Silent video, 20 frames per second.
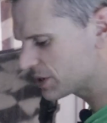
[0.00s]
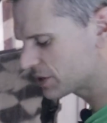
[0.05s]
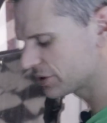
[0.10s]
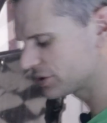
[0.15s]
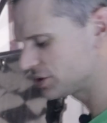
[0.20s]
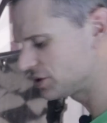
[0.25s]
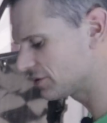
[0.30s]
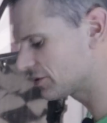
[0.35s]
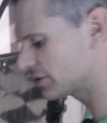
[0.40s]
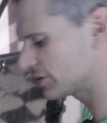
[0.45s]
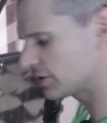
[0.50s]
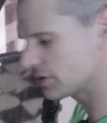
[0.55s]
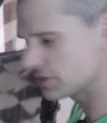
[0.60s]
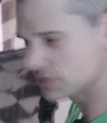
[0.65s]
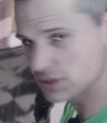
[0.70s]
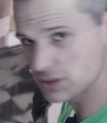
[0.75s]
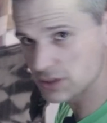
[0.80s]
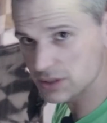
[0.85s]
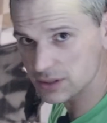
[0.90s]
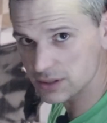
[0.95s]
because you've got
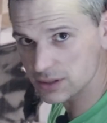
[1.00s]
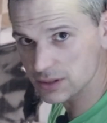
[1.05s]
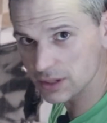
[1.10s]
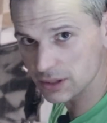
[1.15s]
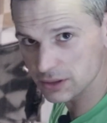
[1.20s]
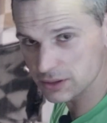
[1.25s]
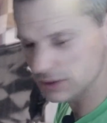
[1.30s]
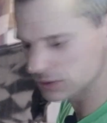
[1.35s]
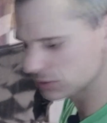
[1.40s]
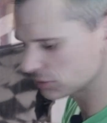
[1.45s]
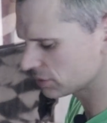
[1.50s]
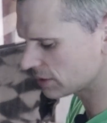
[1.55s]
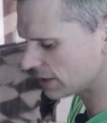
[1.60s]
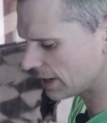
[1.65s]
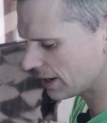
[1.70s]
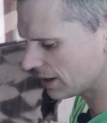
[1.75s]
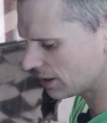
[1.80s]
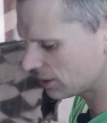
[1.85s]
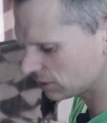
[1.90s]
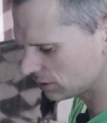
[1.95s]
those little
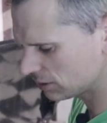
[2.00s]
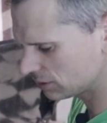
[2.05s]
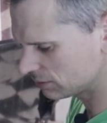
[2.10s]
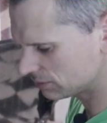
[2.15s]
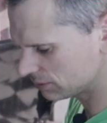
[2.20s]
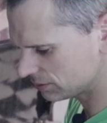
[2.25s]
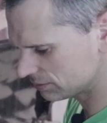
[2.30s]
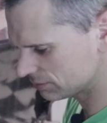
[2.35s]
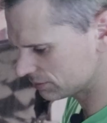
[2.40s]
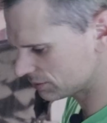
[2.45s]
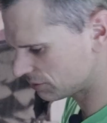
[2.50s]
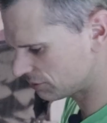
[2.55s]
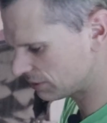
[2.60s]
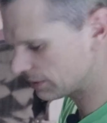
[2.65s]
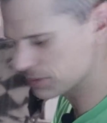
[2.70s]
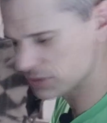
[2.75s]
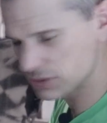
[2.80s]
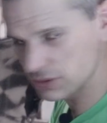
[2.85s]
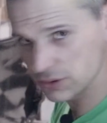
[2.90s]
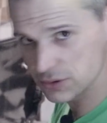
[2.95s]
dowel
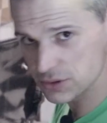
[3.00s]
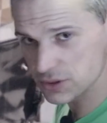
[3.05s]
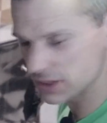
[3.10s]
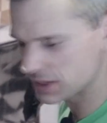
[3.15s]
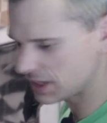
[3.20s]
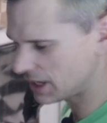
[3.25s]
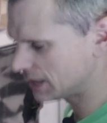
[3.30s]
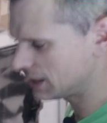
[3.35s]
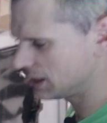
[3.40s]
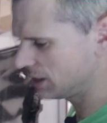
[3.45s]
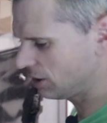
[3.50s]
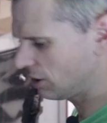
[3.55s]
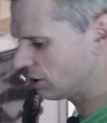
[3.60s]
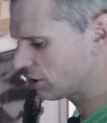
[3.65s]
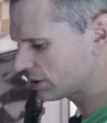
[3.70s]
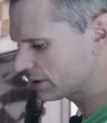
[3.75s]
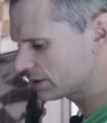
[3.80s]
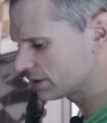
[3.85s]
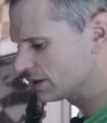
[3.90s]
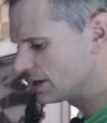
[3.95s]
grub screws that
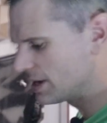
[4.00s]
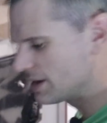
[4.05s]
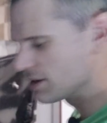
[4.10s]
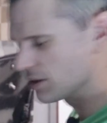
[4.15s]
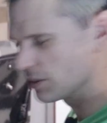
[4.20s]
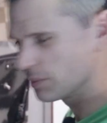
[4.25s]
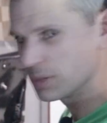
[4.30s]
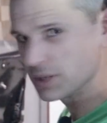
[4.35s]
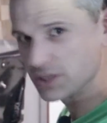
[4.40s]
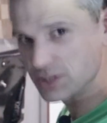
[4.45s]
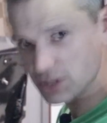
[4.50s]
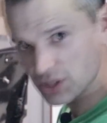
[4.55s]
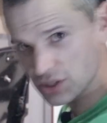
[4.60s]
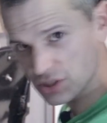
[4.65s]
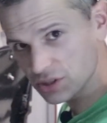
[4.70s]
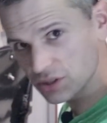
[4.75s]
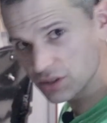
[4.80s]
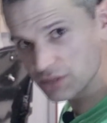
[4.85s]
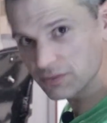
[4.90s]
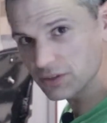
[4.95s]
lock the
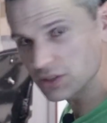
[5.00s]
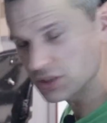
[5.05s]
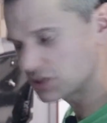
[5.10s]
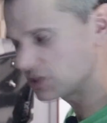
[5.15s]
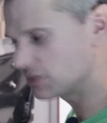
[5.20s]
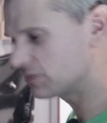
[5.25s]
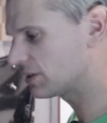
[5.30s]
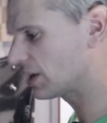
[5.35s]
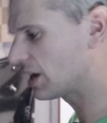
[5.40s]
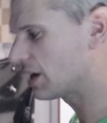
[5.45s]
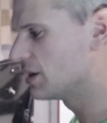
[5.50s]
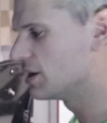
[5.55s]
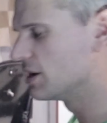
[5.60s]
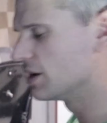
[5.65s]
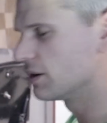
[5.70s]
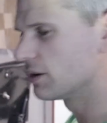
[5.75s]
position of the shifter,